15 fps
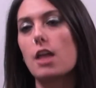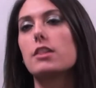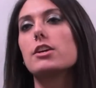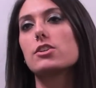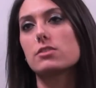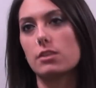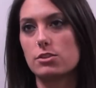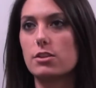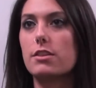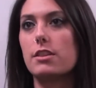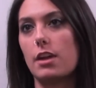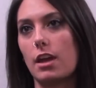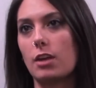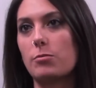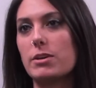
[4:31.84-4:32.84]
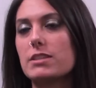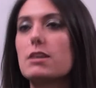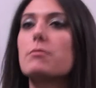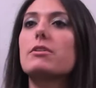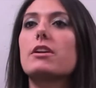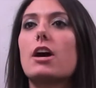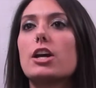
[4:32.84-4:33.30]
there's such a thing, because
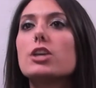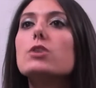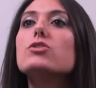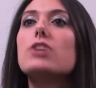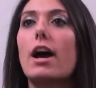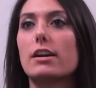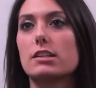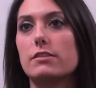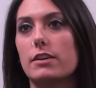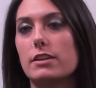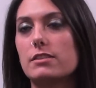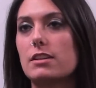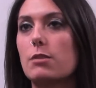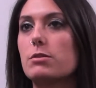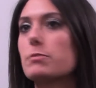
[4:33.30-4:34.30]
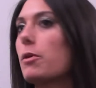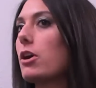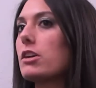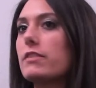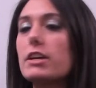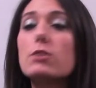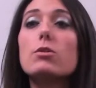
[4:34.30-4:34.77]
I'm a huge activist. I was
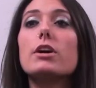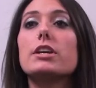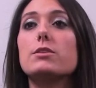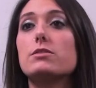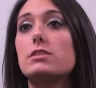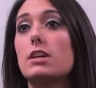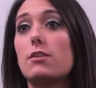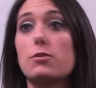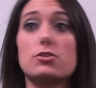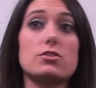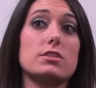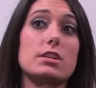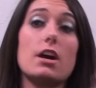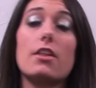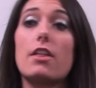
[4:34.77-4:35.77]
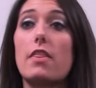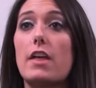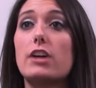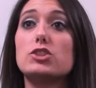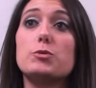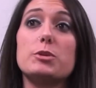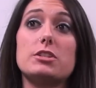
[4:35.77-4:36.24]
part of Equal at UCF, which is the
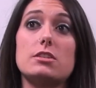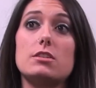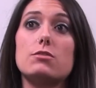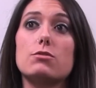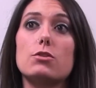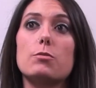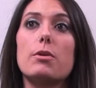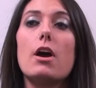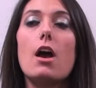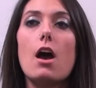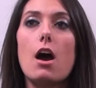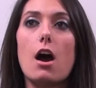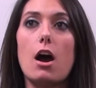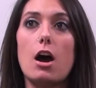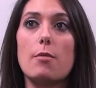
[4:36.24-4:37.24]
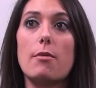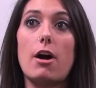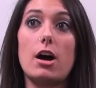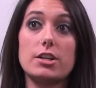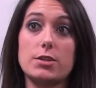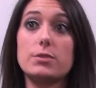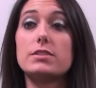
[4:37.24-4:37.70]
LGBT group on
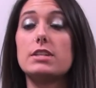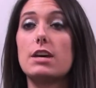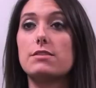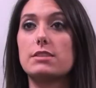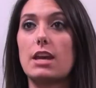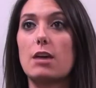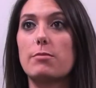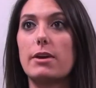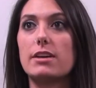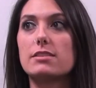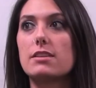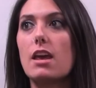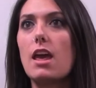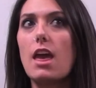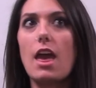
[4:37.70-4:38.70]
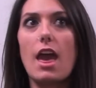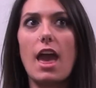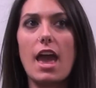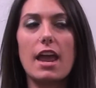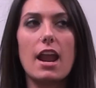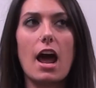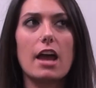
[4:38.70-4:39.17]
UCF's campus,
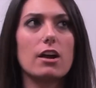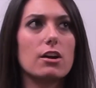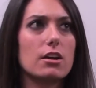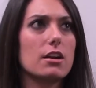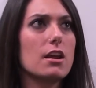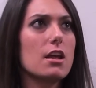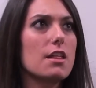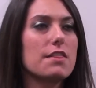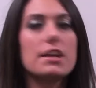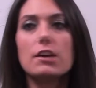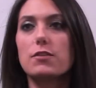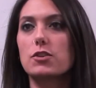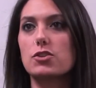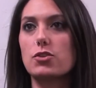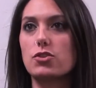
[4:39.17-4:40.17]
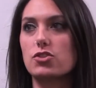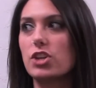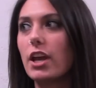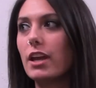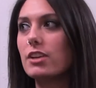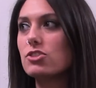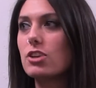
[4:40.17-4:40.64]
and I heard theater for social
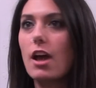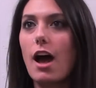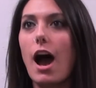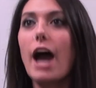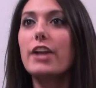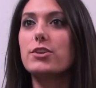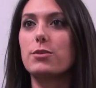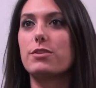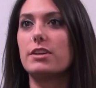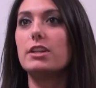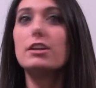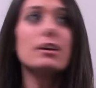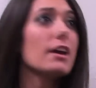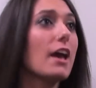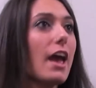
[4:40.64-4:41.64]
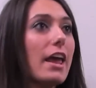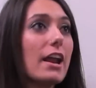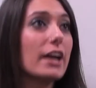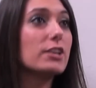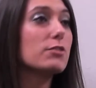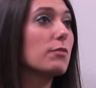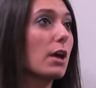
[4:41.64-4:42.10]
change. I do theater, and
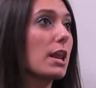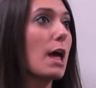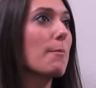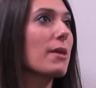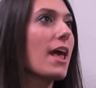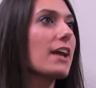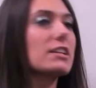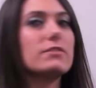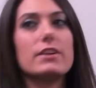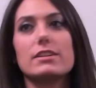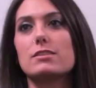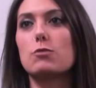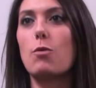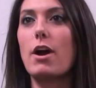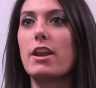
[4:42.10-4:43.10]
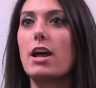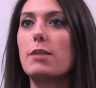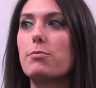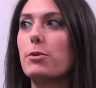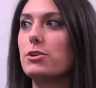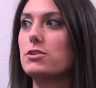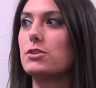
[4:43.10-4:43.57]
I'm an activist. Why
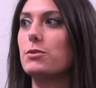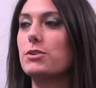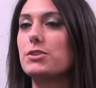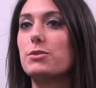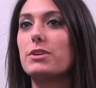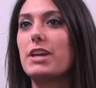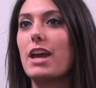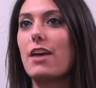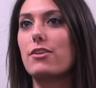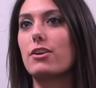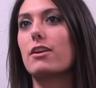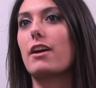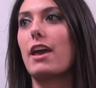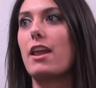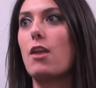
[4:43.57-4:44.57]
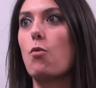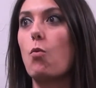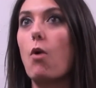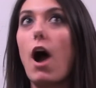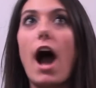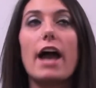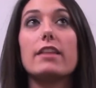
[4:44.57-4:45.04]
not put two and two together? And
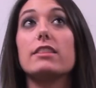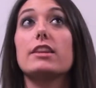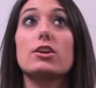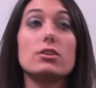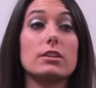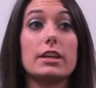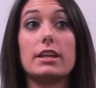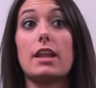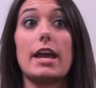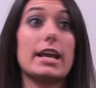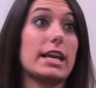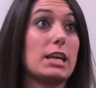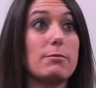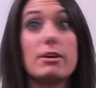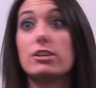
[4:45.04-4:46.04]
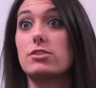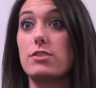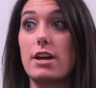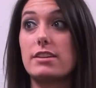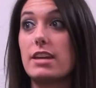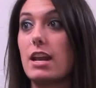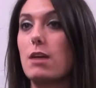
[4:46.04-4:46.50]
I literally emailed her
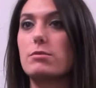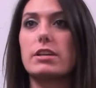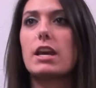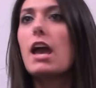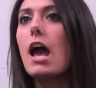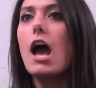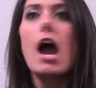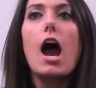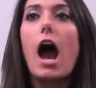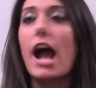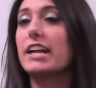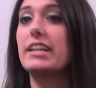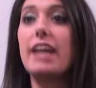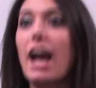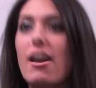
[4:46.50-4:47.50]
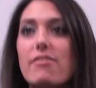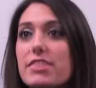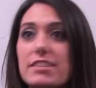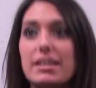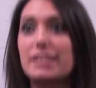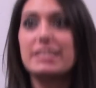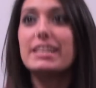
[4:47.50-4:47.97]
that day, and I was like, I have
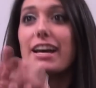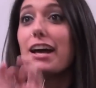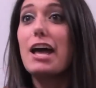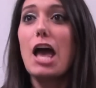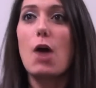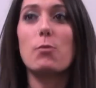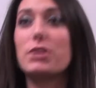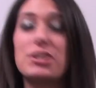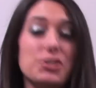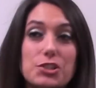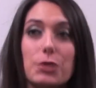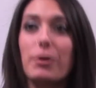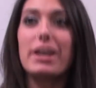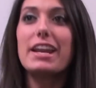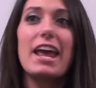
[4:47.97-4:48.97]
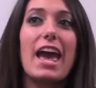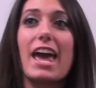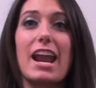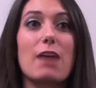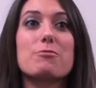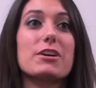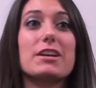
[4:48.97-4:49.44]
this idea, and we need to do it,
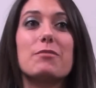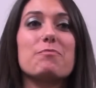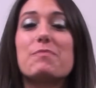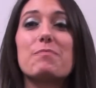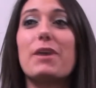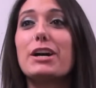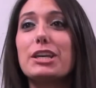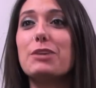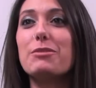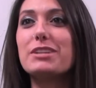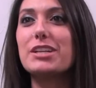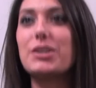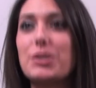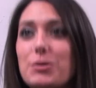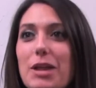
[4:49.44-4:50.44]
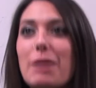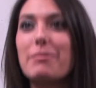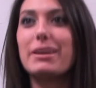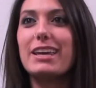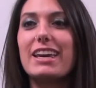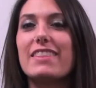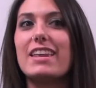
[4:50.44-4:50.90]
and I'm gonna bug you until you let
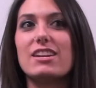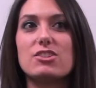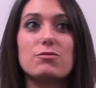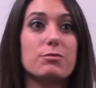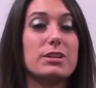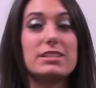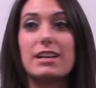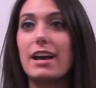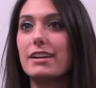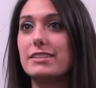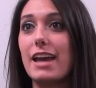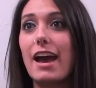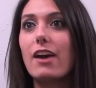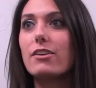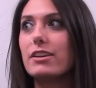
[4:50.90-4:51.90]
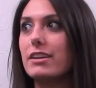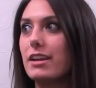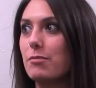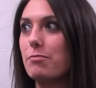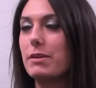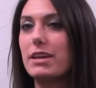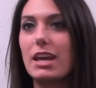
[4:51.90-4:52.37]
me. And then we sat down, and
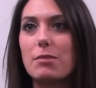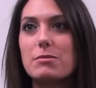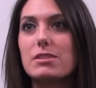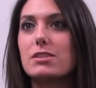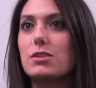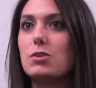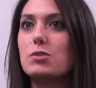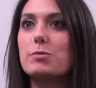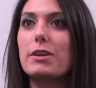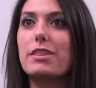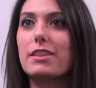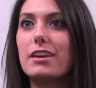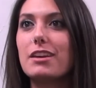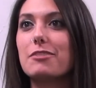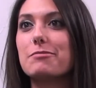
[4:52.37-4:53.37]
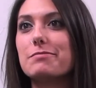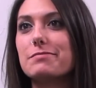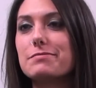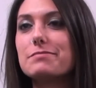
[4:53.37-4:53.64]
it became this huge big thing.